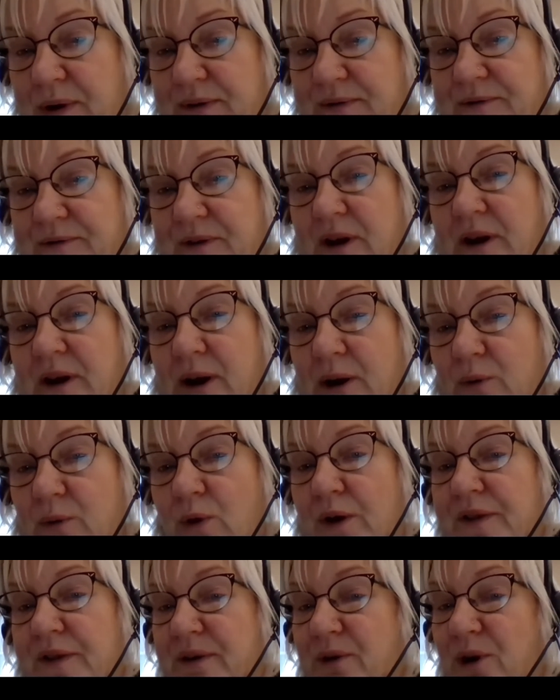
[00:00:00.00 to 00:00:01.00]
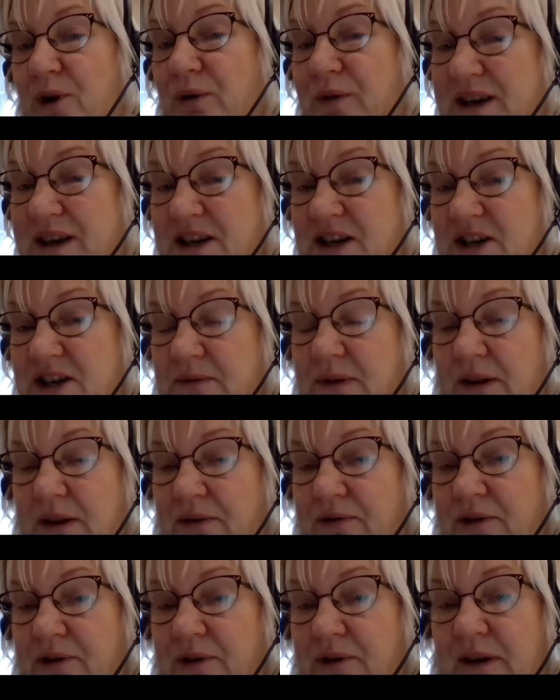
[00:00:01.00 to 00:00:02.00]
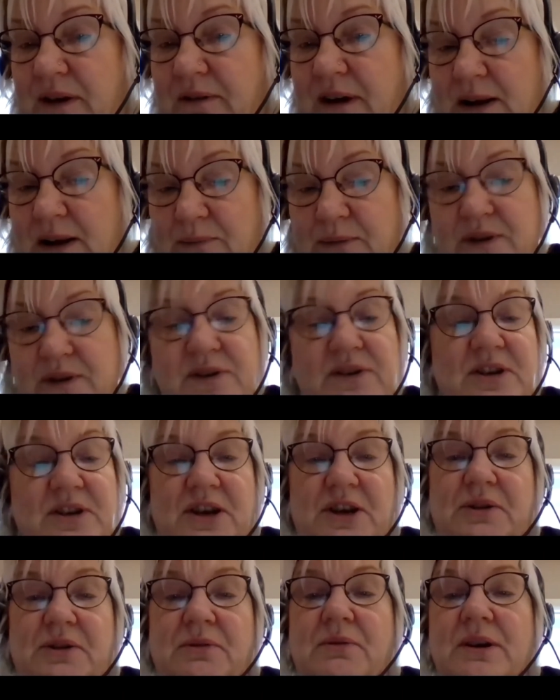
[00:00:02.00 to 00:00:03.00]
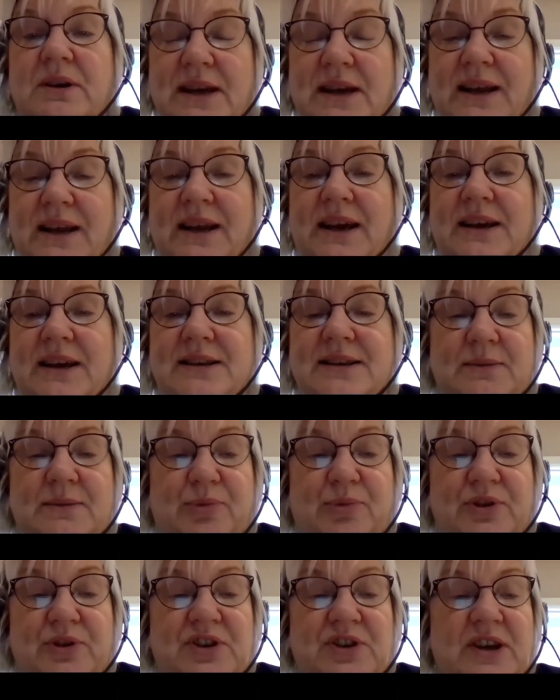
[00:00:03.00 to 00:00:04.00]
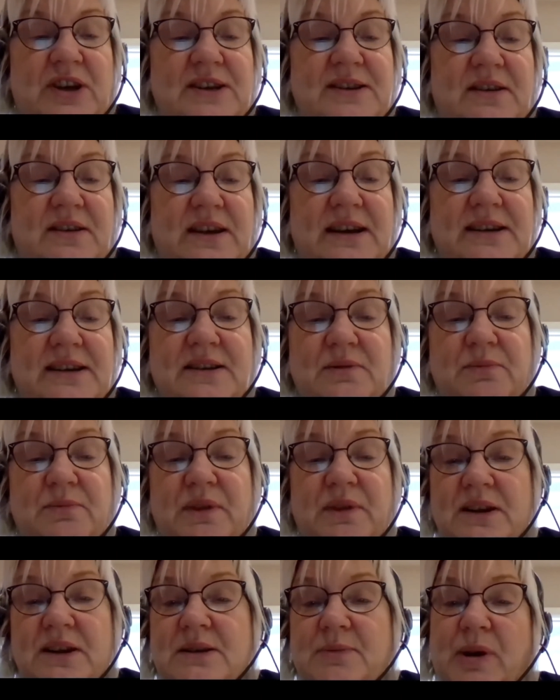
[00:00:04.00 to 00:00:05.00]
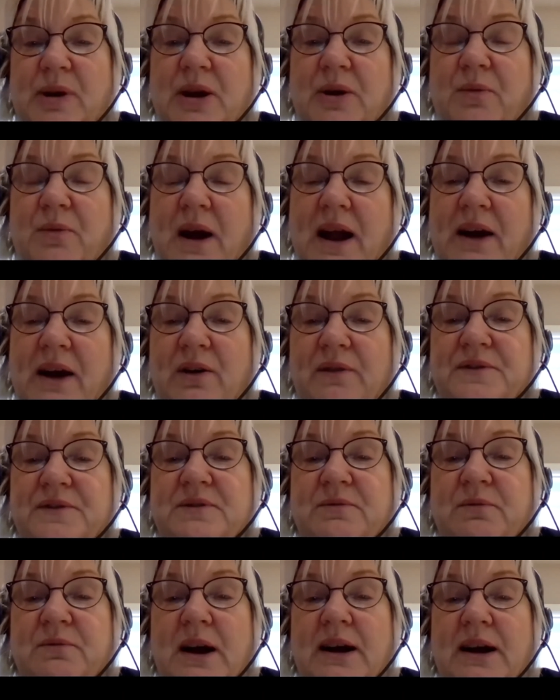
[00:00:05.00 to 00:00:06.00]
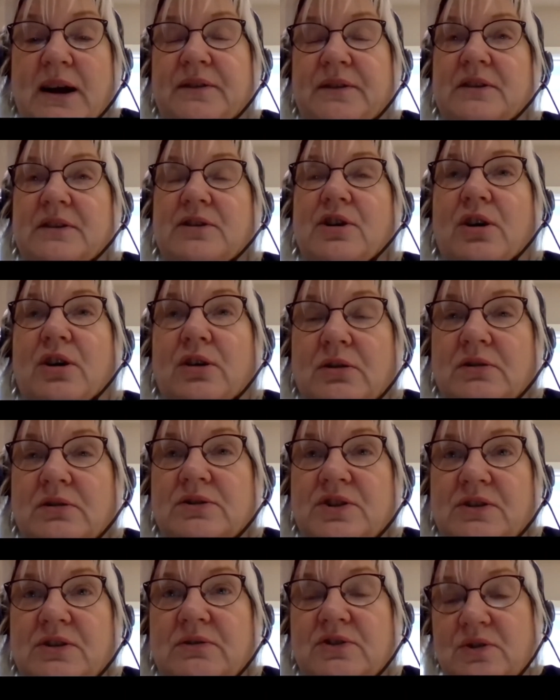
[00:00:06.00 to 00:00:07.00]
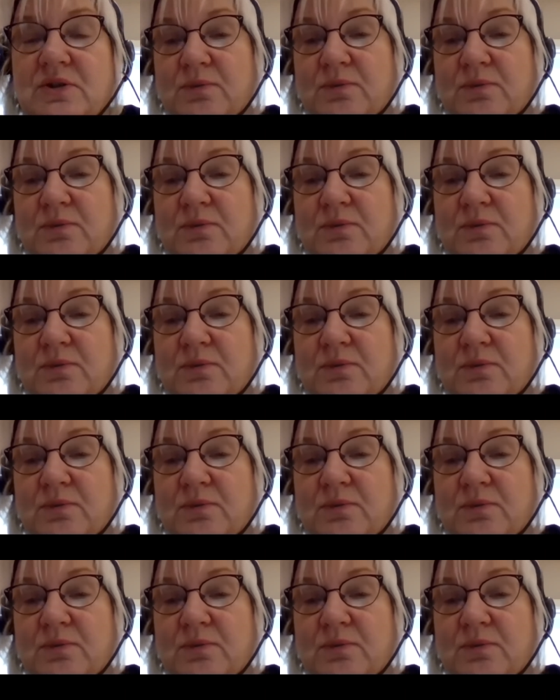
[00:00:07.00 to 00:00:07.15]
of what they're already doing through their element 2 delegated budget. So that's something to be aware of as well, that not all children